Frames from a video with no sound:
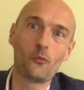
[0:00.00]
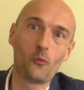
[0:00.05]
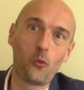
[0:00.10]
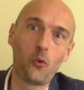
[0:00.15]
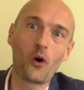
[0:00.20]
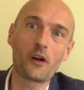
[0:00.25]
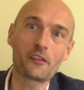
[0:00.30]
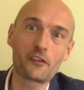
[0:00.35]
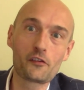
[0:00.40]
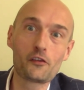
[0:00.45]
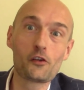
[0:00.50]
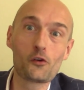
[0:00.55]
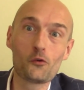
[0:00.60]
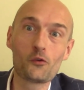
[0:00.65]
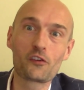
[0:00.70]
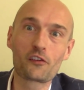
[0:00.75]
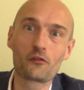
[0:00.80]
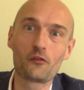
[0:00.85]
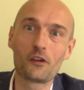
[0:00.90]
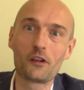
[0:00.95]
What's
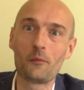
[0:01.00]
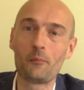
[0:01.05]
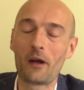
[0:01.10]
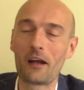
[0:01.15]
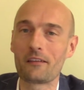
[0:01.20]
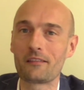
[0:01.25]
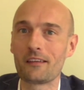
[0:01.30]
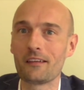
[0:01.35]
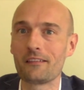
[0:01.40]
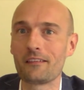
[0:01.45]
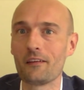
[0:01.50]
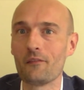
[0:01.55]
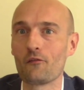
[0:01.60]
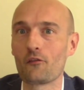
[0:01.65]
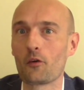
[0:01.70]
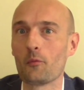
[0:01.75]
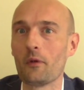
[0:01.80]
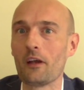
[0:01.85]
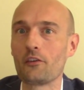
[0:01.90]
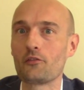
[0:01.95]
useful about this
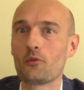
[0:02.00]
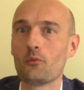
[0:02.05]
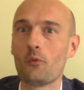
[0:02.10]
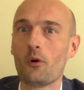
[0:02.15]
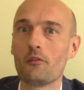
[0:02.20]
information?